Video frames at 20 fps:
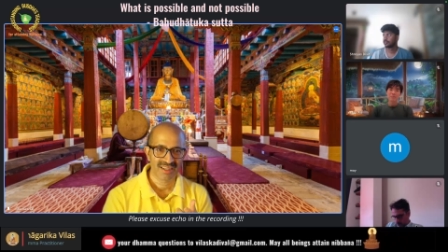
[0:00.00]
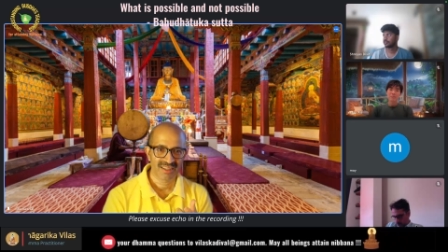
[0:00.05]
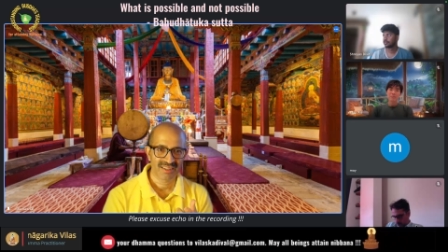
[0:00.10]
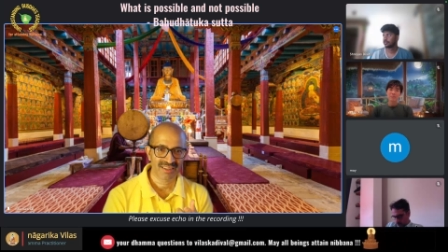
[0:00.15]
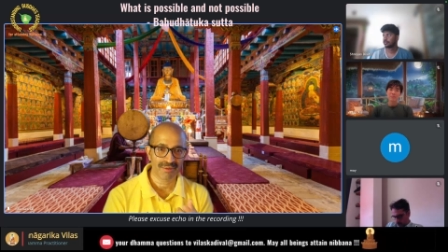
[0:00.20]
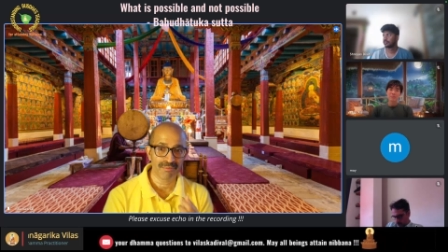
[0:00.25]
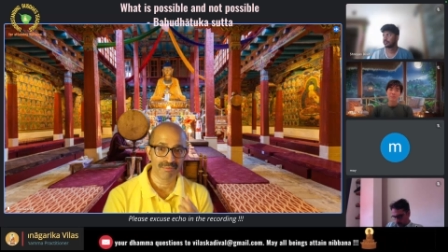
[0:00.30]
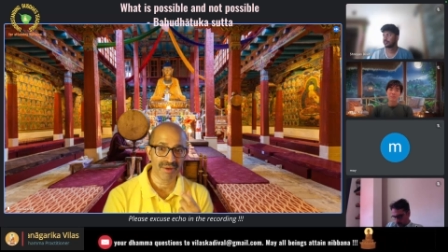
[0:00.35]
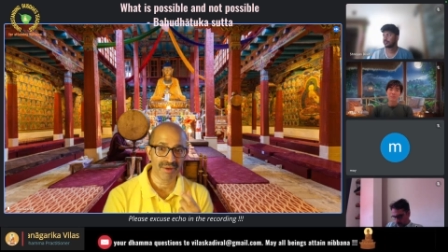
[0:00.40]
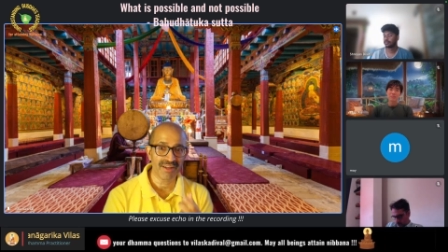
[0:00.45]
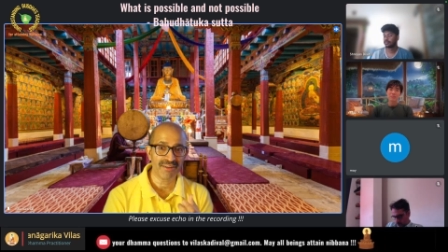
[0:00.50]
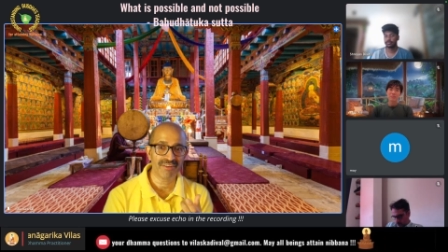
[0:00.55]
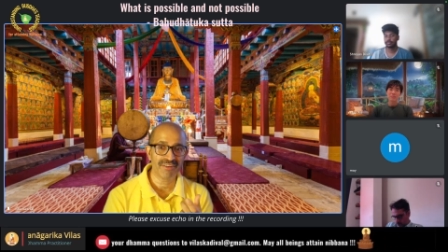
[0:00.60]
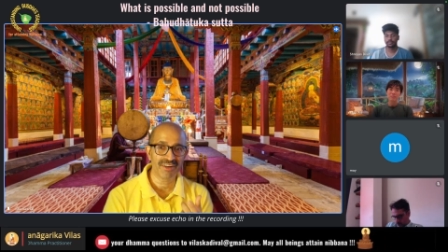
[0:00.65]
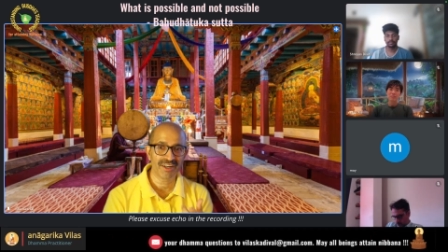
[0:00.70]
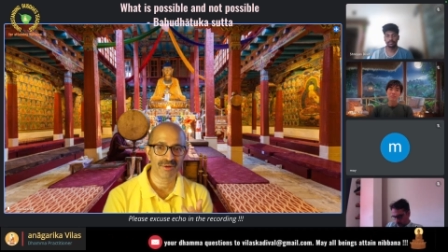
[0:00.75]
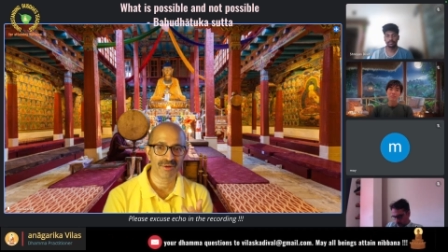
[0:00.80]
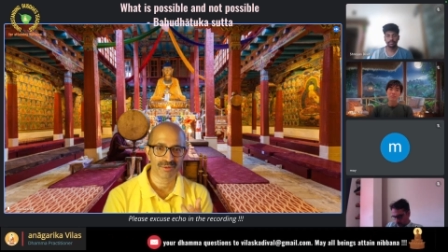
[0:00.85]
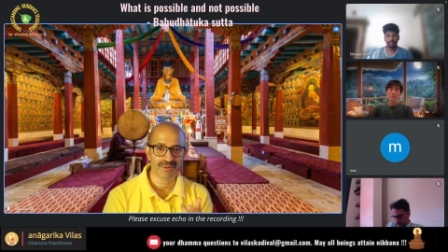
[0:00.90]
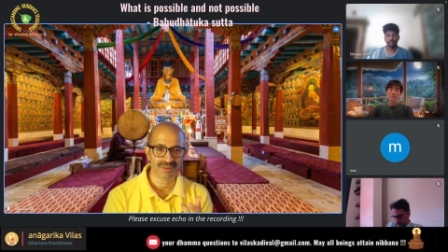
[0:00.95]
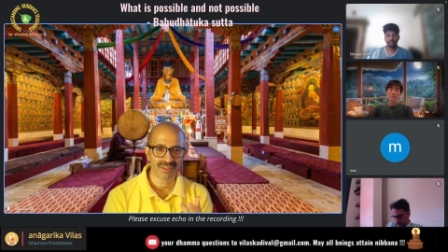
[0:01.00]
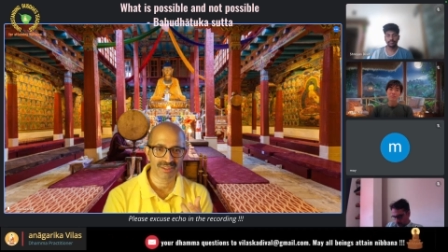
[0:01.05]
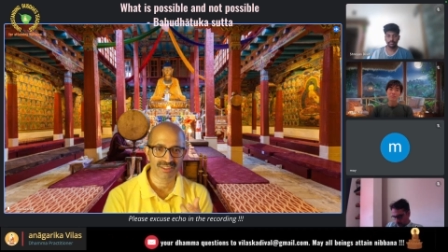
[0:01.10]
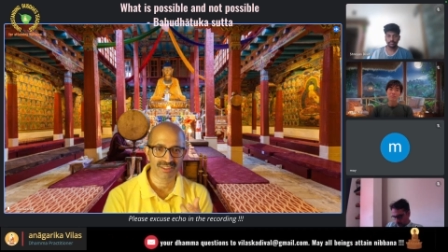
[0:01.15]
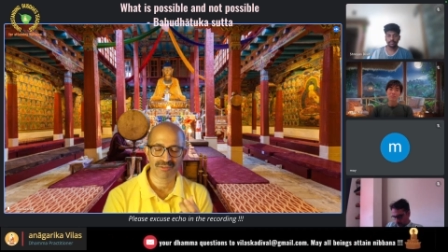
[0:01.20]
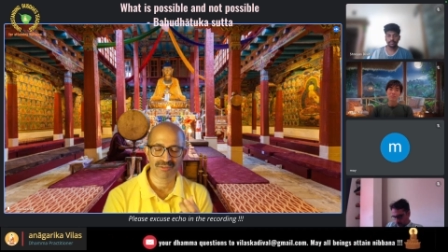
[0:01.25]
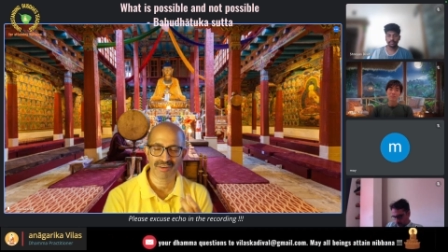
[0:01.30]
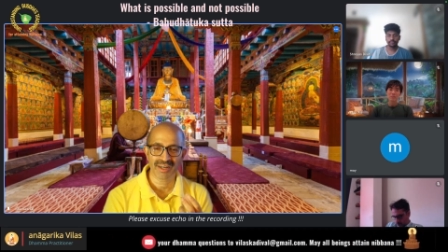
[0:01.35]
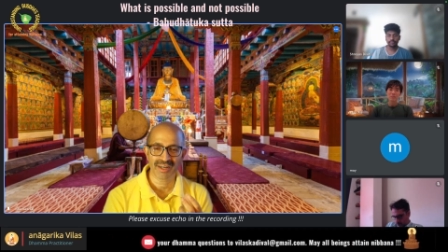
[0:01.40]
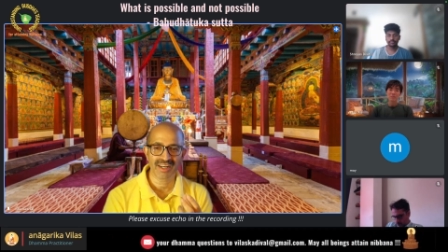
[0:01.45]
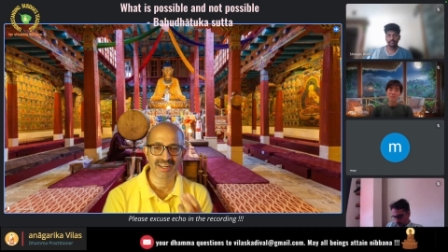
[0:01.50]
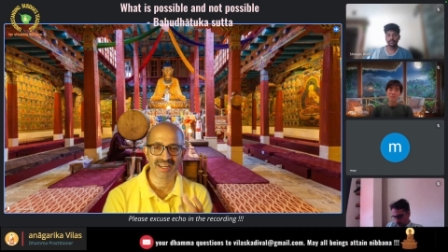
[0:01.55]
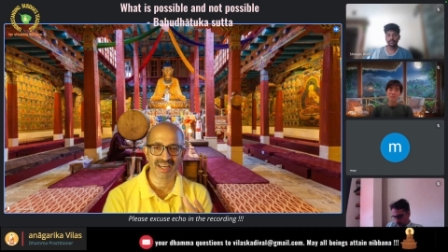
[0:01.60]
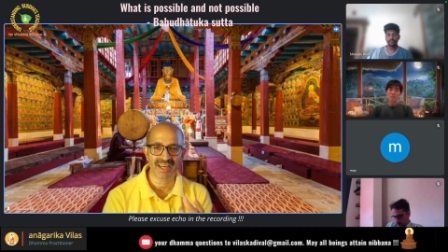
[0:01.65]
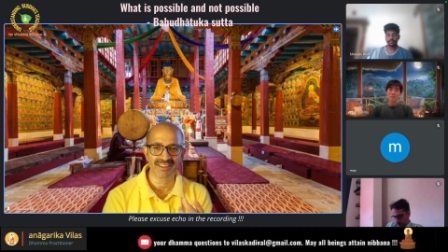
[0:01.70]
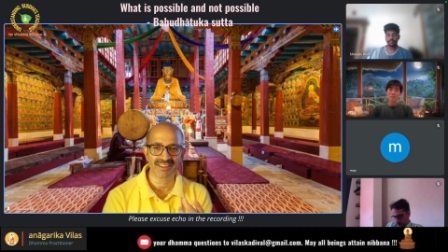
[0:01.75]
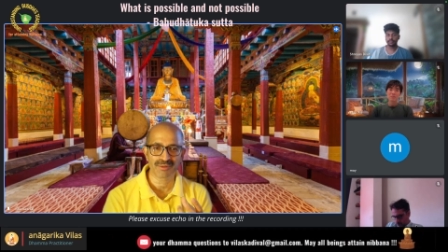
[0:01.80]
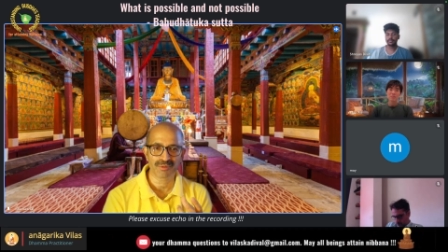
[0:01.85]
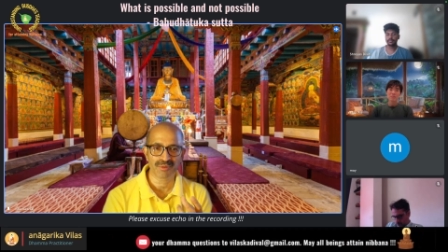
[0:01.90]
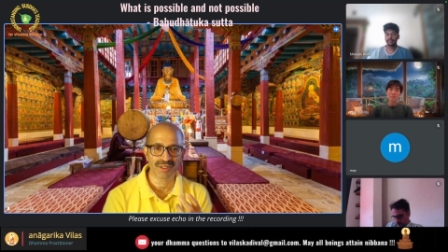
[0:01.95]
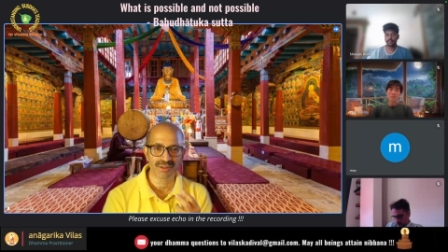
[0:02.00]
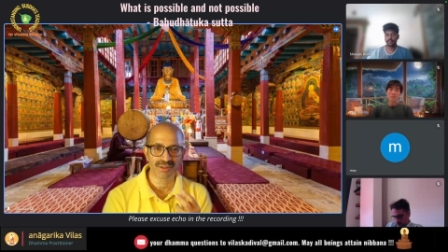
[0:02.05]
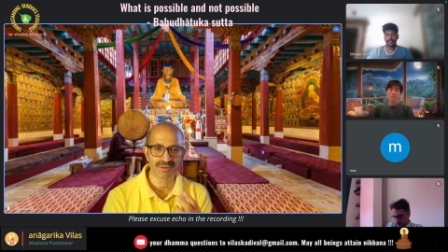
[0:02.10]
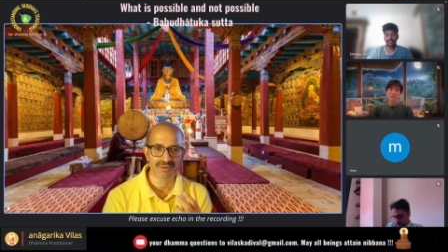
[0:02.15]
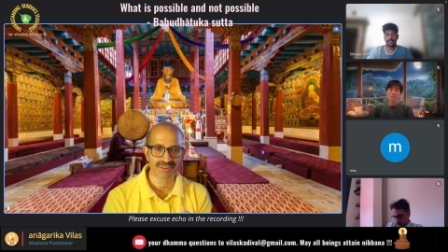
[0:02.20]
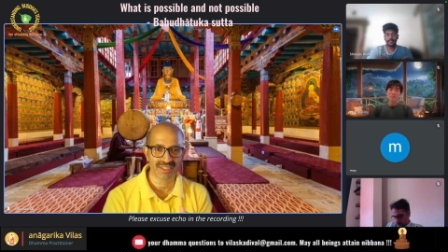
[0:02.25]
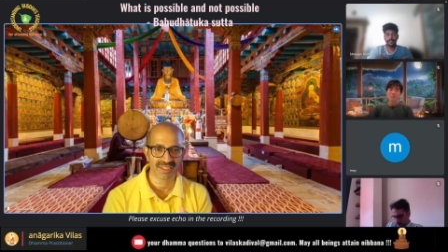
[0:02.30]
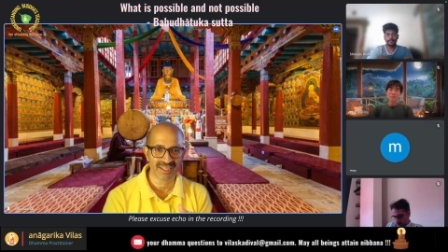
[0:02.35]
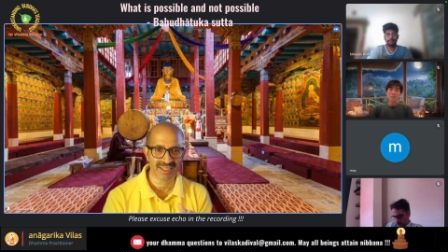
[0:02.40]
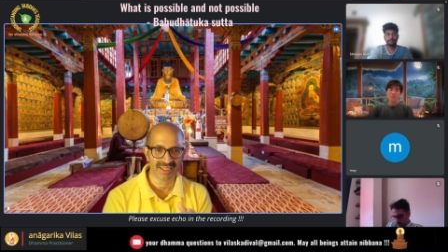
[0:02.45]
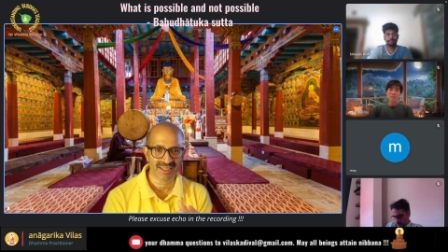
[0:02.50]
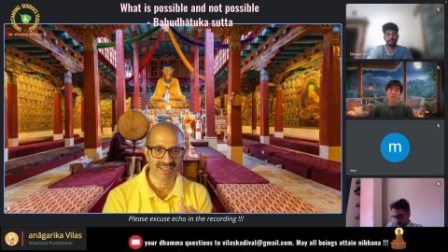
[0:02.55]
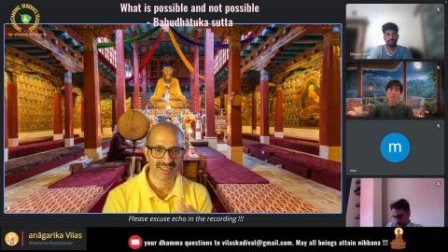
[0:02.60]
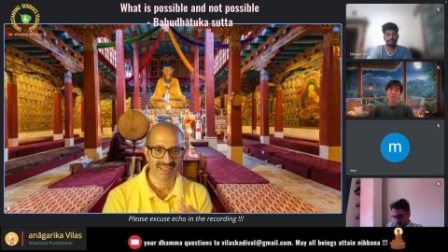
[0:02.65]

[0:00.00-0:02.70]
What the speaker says: There are many videos. It's a very nice one to see.